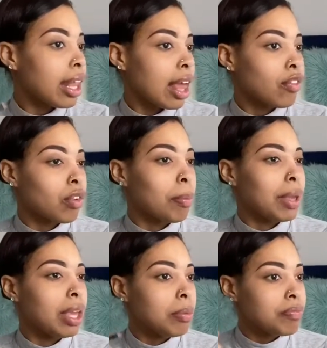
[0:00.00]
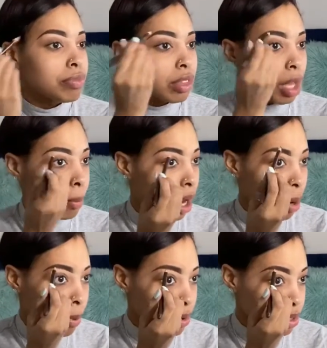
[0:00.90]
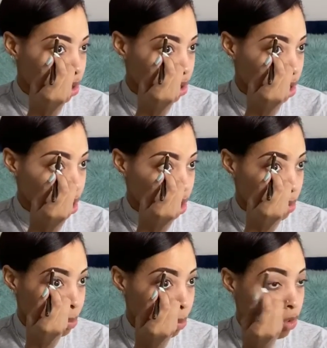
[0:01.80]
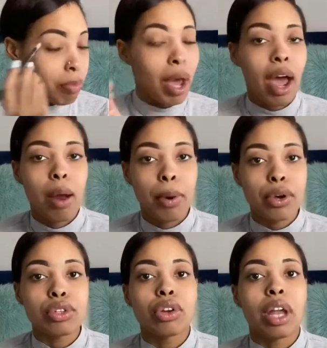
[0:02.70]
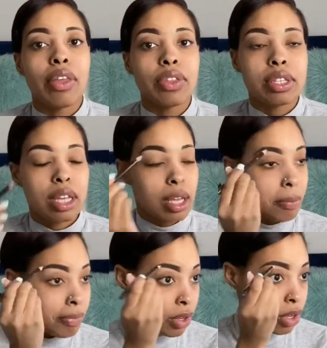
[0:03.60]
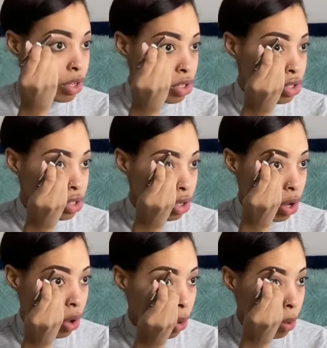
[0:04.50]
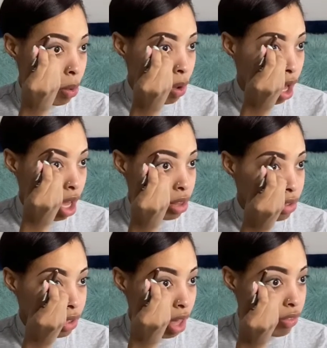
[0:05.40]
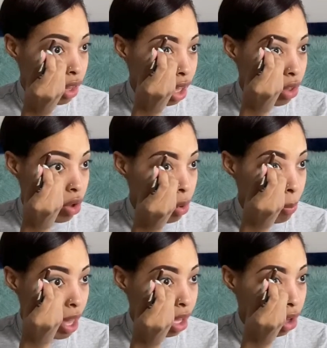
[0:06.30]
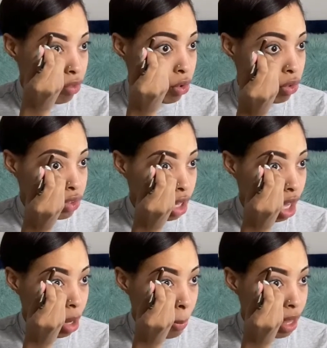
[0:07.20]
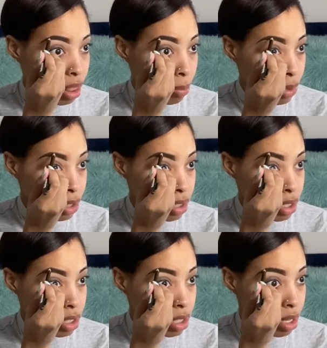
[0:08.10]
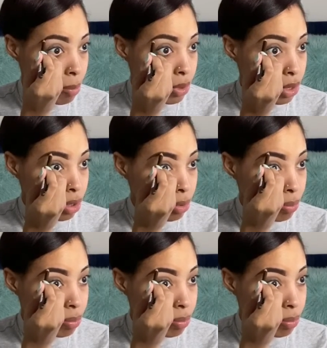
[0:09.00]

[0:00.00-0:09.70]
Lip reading: Like for me, like my eyebrows are, both my eyebrows are not the same, so I literally have to like go back and forth to kind of make them look similar.